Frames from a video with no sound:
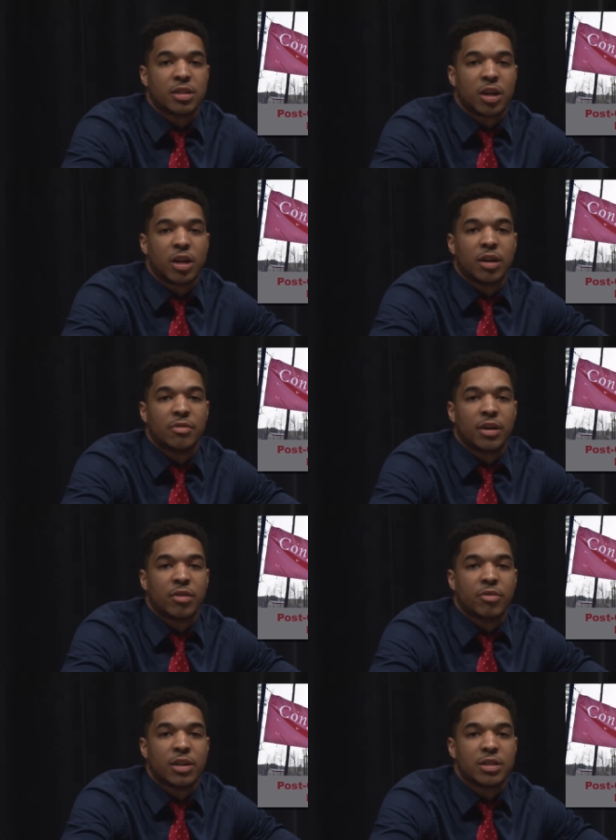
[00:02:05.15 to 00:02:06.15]
start of their
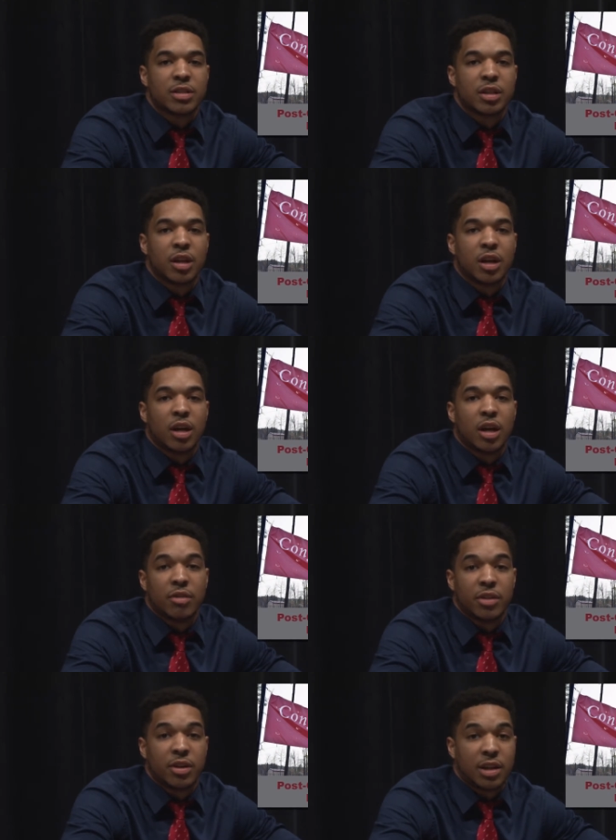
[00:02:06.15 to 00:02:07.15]
rest
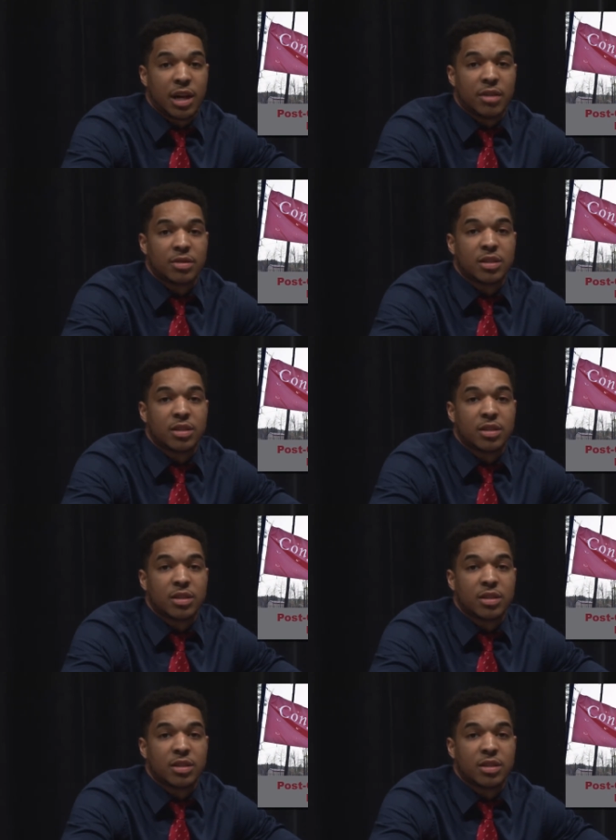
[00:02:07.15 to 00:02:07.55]
of their lives.